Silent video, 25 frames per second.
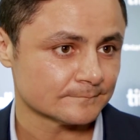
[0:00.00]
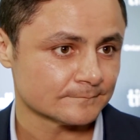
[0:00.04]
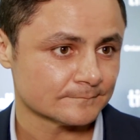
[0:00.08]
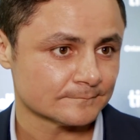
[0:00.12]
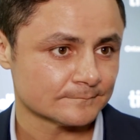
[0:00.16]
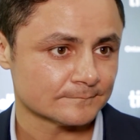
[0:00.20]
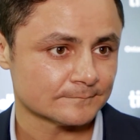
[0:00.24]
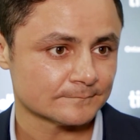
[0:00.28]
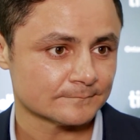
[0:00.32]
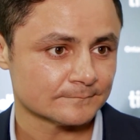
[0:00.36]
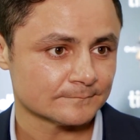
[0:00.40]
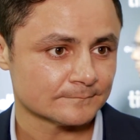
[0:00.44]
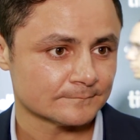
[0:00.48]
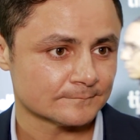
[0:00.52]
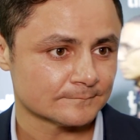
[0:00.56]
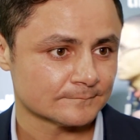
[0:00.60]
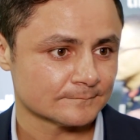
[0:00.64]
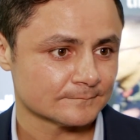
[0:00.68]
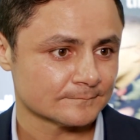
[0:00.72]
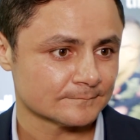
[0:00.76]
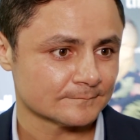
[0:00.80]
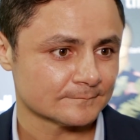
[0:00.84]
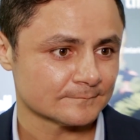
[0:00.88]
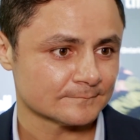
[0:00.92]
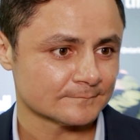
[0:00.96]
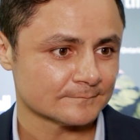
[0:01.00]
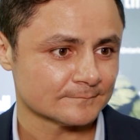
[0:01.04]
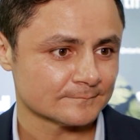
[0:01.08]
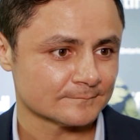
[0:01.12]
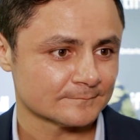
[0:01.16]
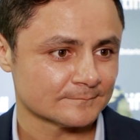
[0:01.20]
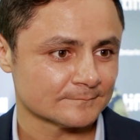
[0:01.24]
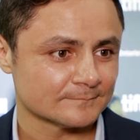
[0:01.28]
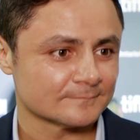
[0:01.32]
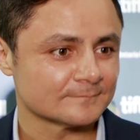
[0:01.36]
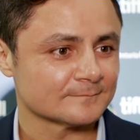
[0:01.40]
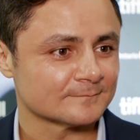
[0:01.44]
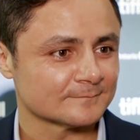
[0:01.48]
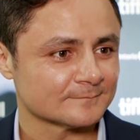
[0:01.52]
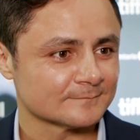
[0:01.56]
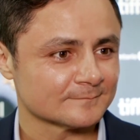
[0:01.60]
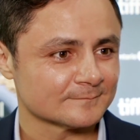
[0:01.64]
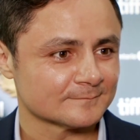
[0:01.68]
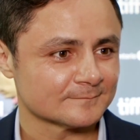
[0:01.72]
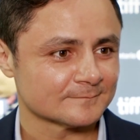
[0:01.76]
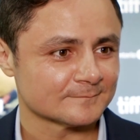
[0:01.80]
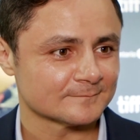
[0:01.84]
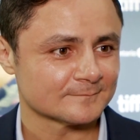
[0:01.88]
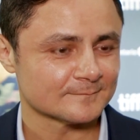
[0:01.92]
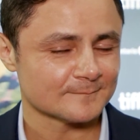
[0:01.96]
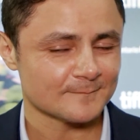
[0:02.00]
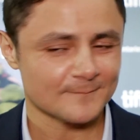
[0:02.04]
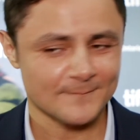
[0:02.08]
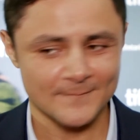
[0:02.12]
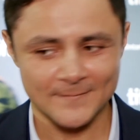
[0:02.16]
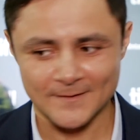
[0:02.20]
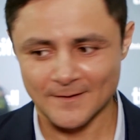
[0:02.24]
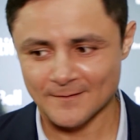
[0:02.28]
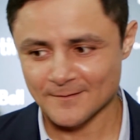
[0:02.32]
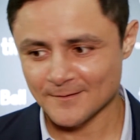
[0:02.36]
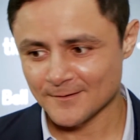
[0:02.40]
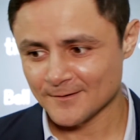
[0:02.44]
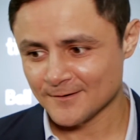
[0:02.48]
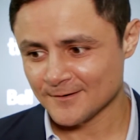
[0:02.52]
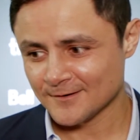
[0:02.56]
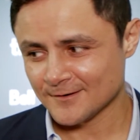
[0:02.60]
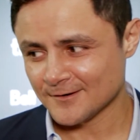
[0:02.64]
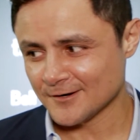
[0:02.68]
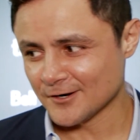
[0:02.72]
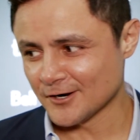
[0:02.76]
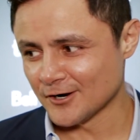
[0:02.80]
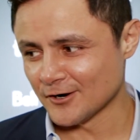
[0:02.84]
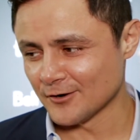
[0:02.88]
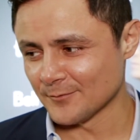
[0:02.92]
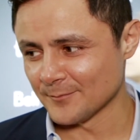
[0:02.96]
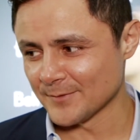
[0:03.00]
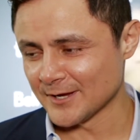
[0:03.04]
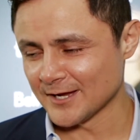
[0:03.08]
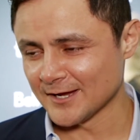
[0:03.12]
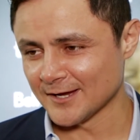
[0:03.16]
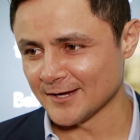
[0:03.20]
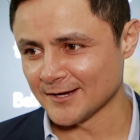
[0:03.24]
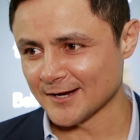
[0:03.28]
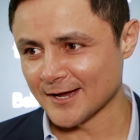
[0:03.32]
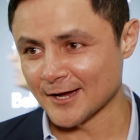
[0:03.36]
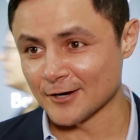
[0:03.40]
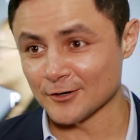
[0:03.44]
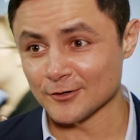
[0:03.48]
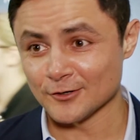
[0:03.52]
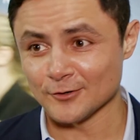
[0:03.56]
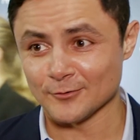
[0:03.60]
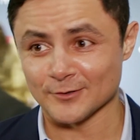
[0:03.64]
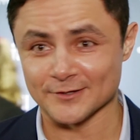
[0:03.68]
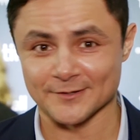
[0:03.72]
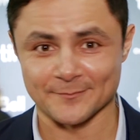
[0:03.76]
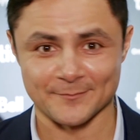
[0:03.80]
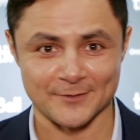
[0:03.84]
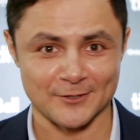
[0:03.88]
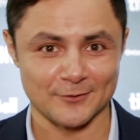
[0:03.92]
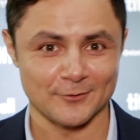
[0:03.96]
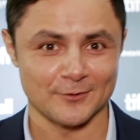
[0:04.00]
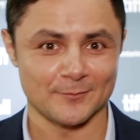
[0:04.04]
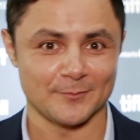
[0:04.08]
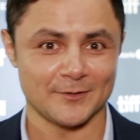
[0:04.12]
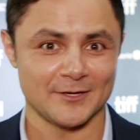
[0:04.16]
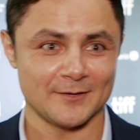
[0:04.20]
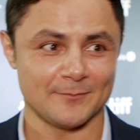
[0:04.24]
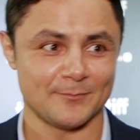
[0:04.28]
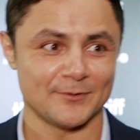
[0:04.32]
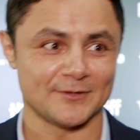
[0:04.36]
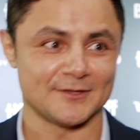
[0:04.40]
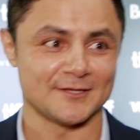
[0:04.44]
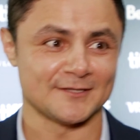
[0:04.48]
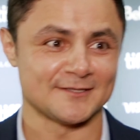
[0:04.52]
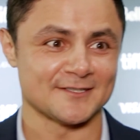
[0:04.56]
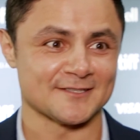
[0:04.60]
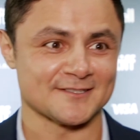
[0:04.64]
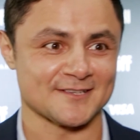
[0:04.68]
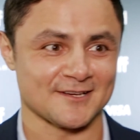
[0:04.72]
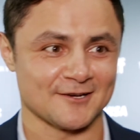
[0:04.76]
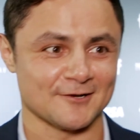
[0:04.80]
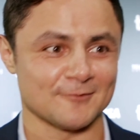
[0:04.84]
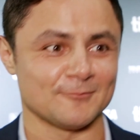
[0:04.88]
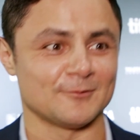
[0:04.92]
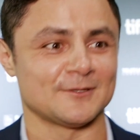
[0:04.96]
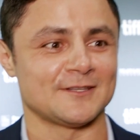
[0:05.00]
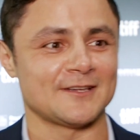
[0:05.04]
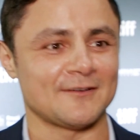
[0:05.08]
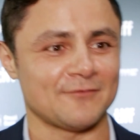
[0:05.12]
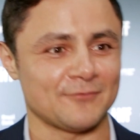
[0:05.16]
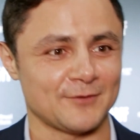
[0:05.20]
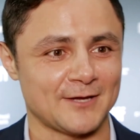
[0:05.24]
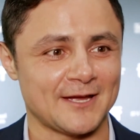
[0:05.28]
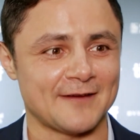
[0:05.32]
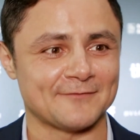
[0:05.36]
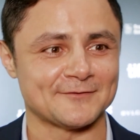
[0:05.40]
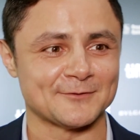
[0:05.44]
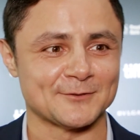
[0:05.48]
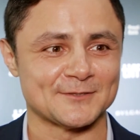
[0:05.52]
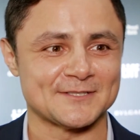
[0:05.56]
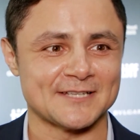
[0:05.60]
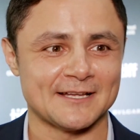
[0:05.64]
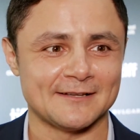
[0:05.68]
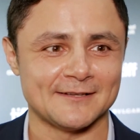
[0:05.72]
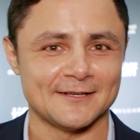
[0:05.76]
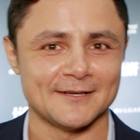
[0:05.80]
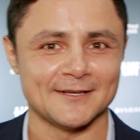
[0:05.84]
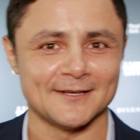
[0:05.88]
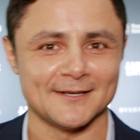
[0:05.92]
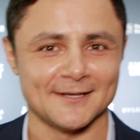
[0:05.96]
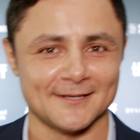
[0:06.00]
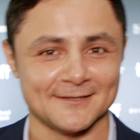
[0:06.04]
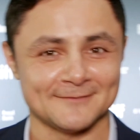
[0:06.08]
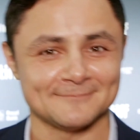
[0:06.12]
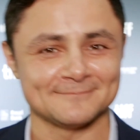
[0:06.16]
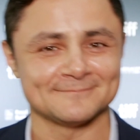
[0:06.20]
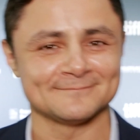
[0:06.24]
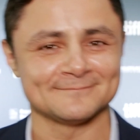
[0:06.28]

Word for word: last meal yourself, what would it be? Oh man, I don't know what the meal would be, but the dessert would definitely have Nutella in it.